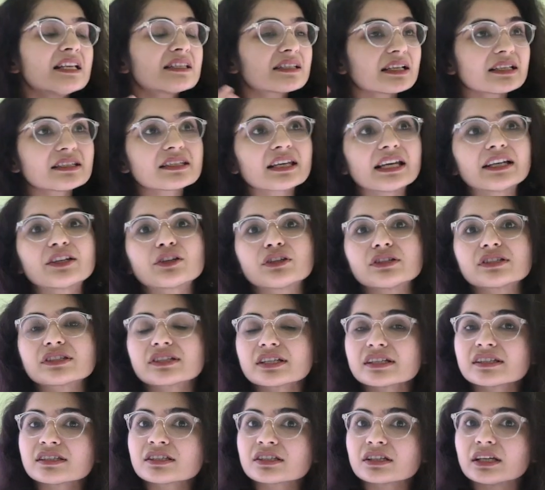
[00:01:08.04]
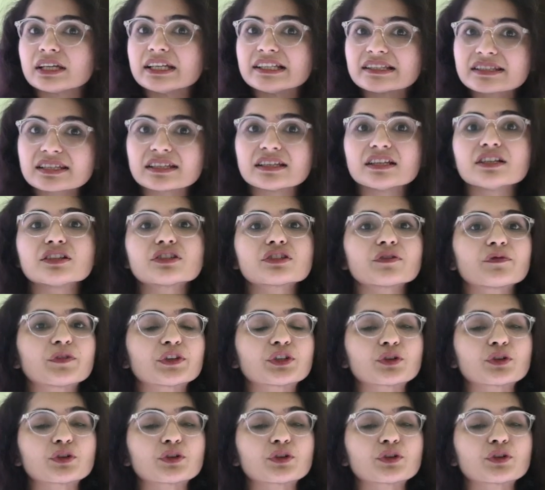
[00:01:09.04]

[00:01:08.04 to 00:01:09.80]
such incidents of